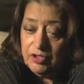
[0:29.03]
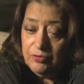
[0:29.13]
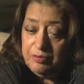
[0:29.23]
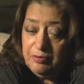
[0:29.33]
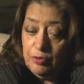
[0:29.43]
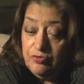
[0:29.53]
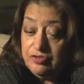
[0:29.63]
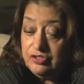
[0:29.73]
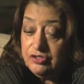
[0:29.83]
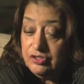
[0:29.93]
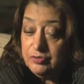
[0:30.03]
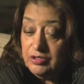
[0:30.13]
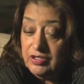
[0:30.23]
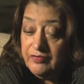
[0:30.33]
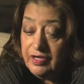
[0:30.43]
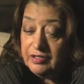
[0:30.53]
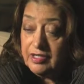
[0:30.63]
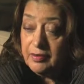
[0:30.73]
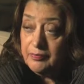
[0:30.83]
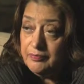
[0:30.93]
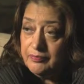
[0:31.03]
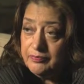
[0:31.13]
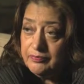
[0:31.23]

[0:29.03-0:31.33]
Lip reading: You know, people who visit it will affect them.